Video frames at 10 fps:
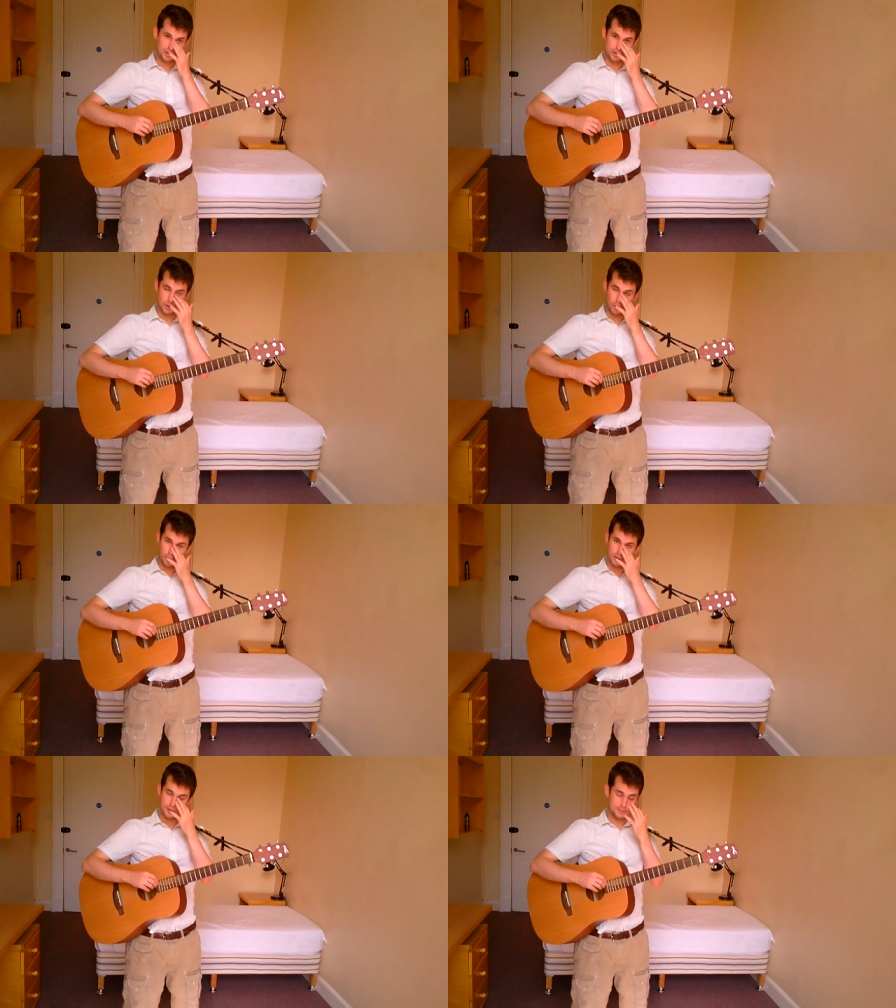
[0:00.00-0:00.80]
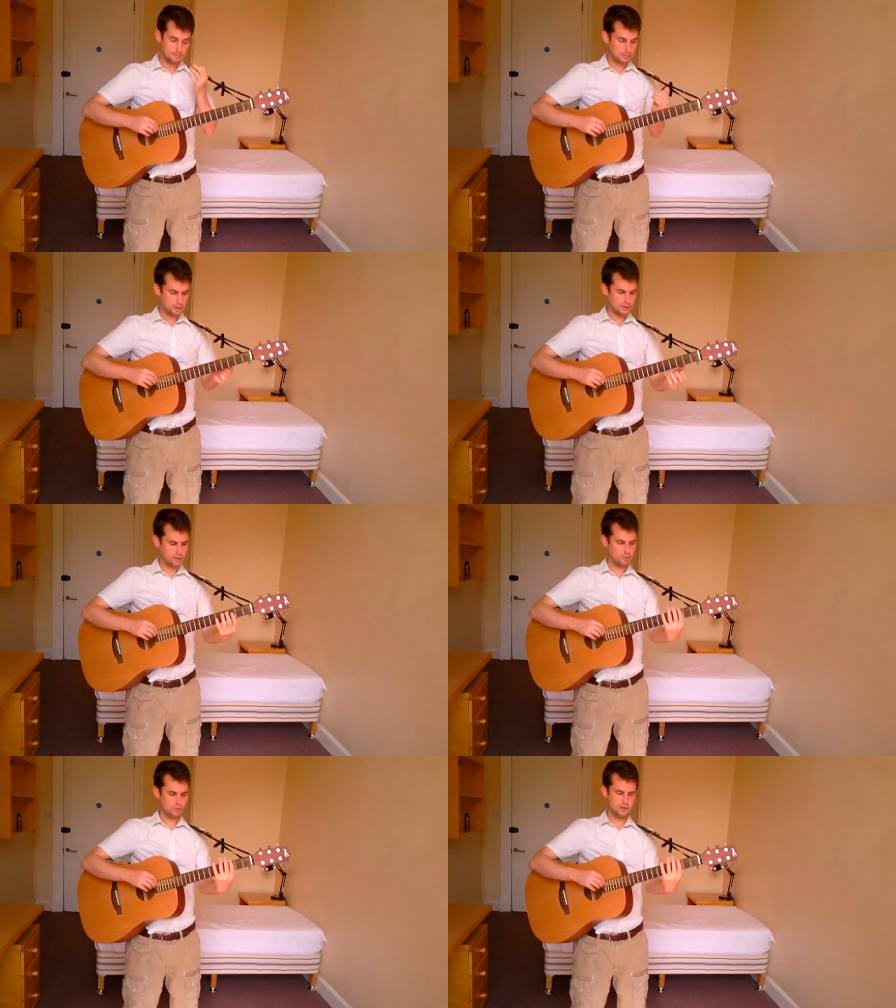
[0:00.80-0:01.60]
song, but you
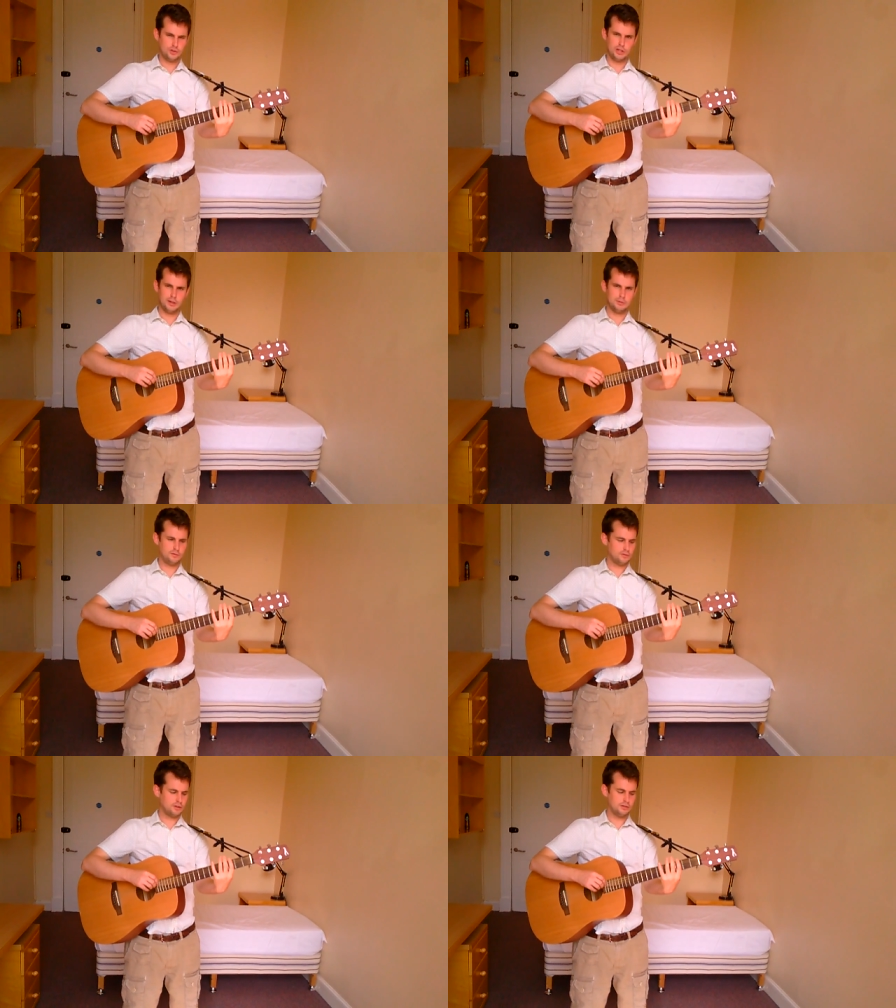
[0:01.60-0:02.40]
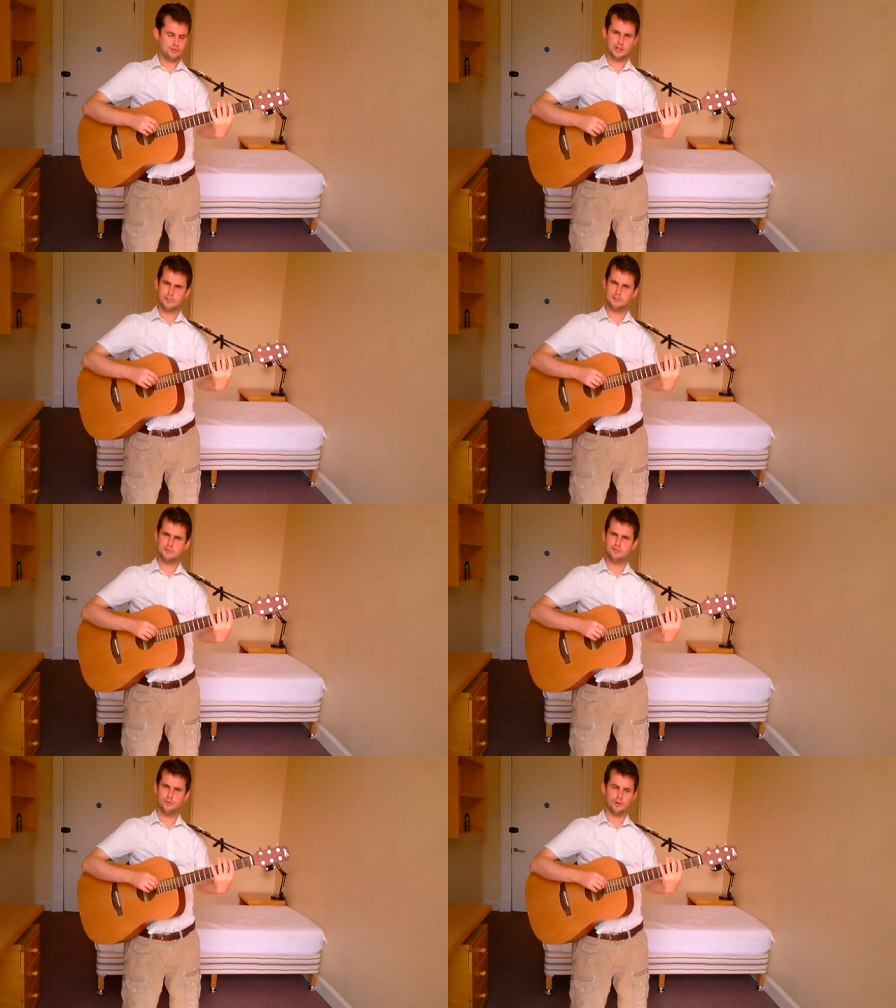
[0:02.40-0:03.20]
know the shapes, you've done the shapes
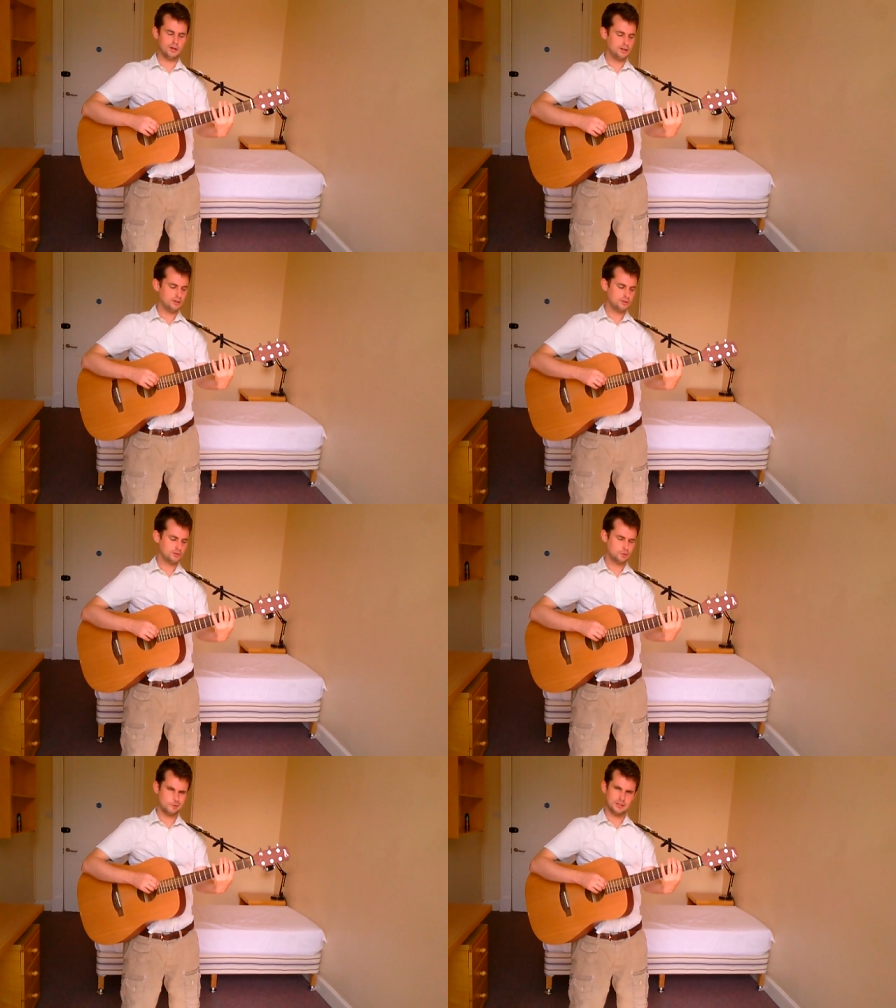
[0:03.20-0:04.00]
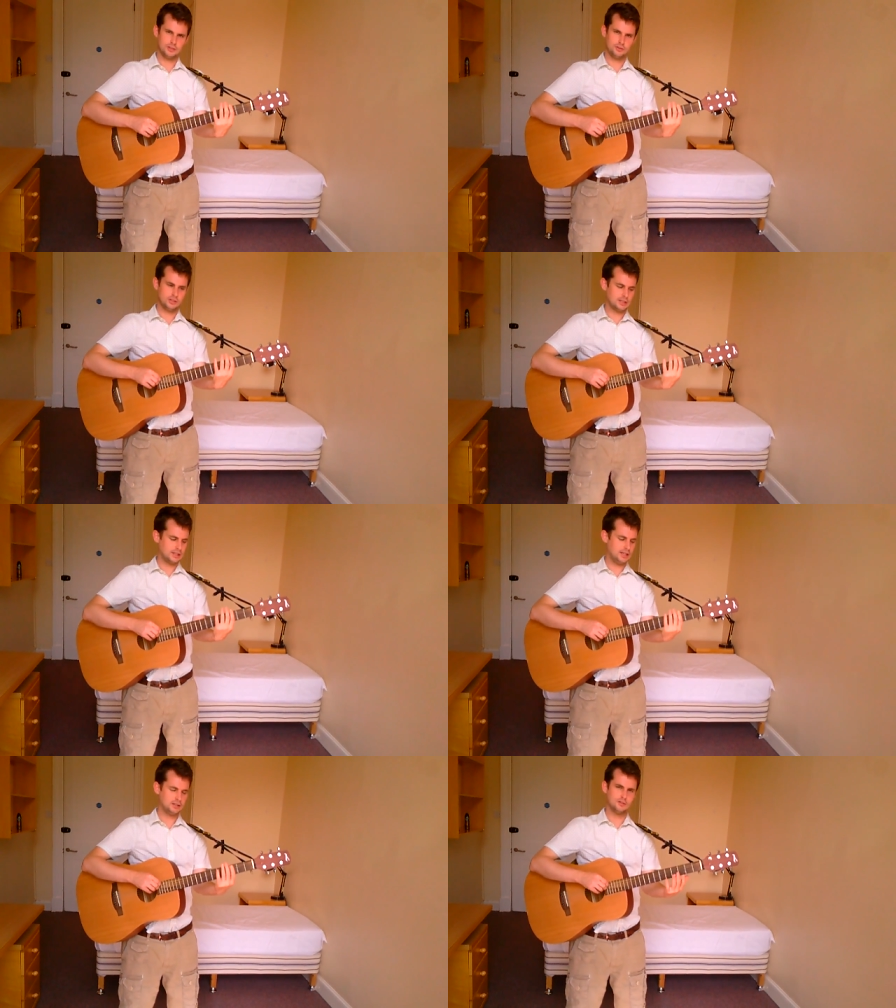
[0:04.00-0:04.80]
before, so it's just a
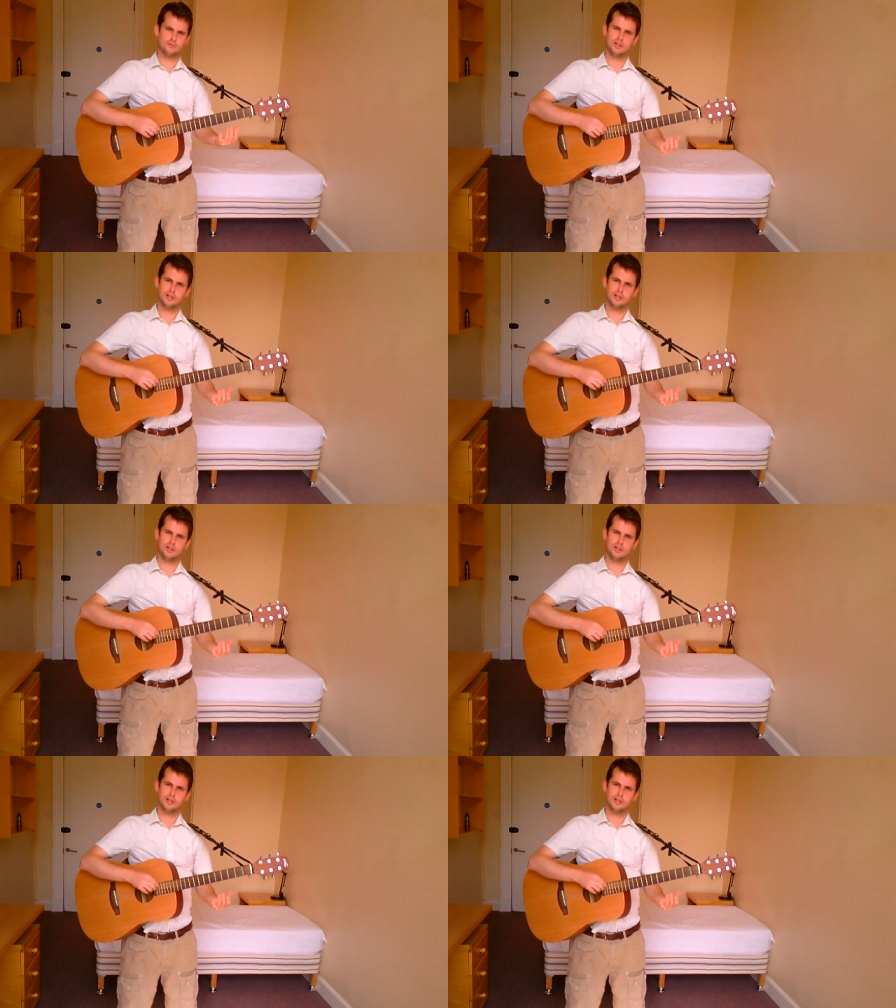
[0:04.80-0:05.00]
case of